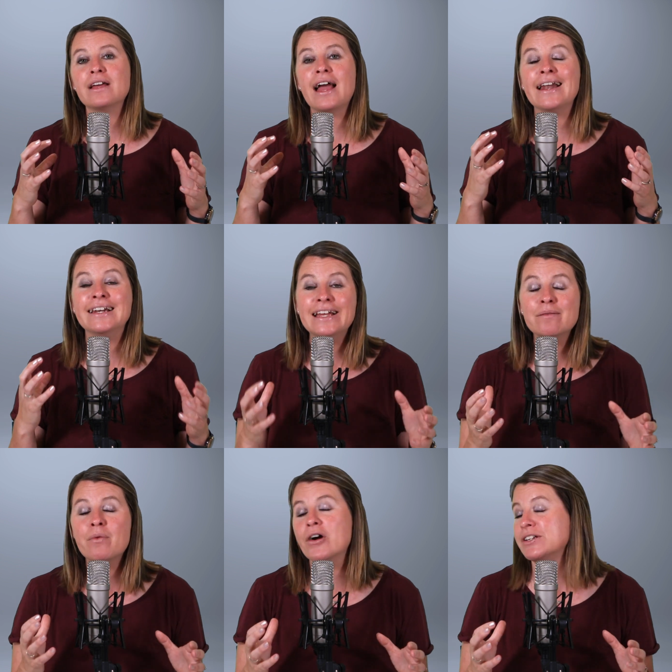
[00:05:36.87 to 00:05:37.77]
and lean
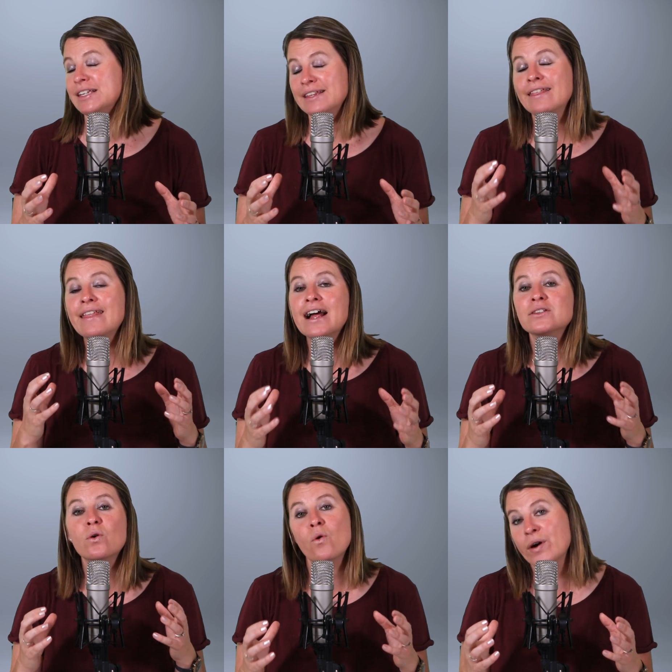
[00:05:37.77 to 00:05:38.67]
protein, then that's
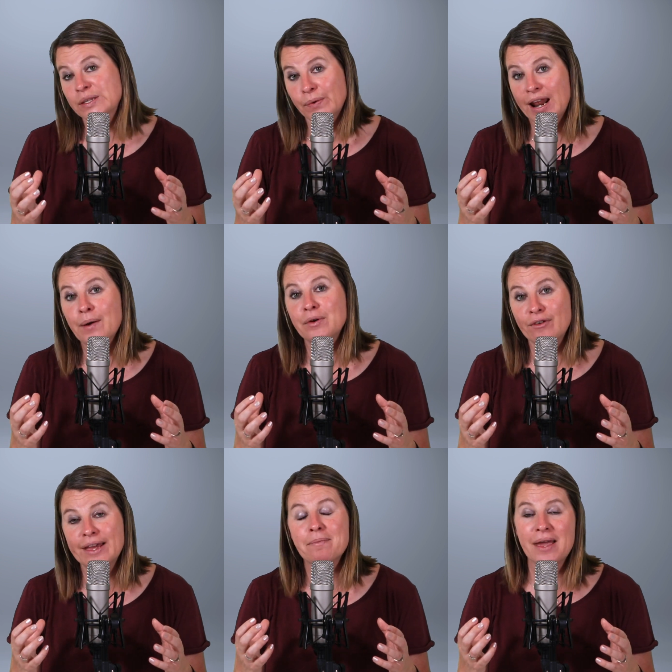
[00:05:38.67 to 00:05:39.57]
always what I would
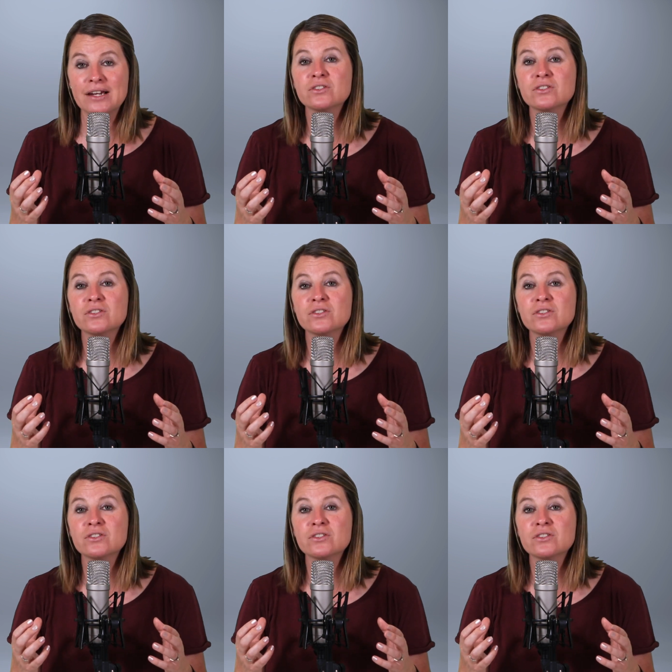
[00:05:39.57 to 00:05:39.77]
recommend.